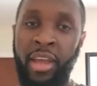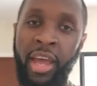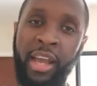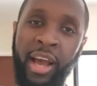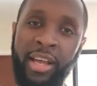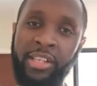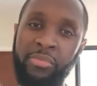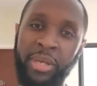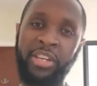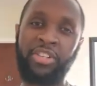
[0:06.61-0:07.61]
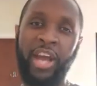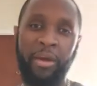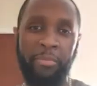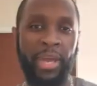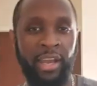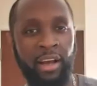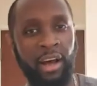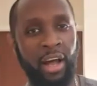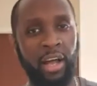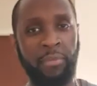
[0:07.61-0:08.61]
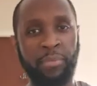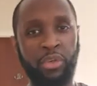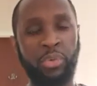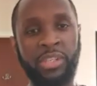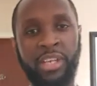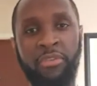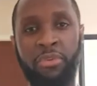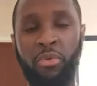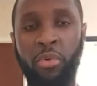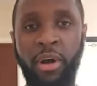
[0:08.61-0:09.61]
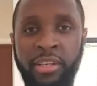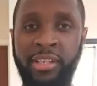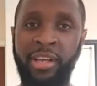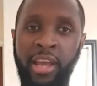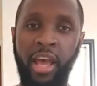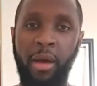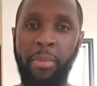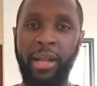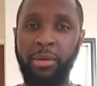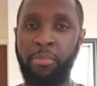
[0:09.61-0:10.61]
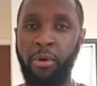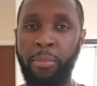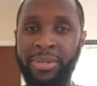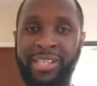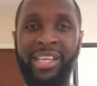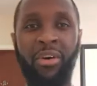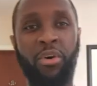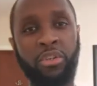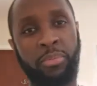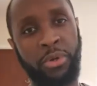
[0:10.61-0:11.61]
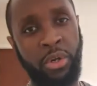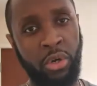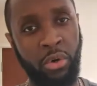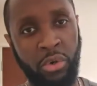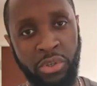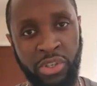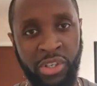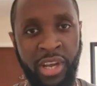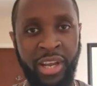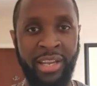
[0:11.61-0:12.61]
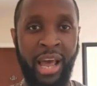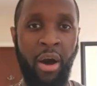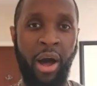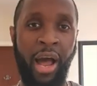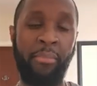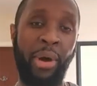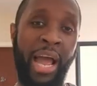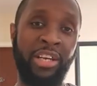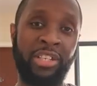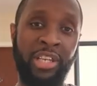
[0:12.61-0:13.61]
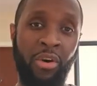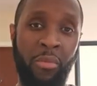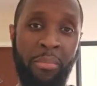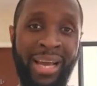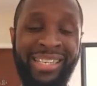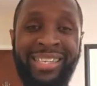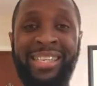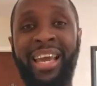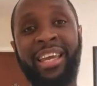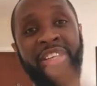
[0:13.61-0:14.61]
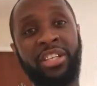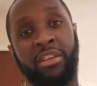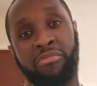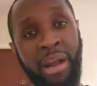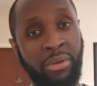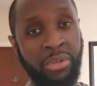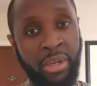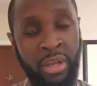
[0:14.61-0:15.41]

Hey guys, it's me, Shack Baker. Um, just want to say a few words about the Property Entrepreneur course. Now, I'm actually on my second year round.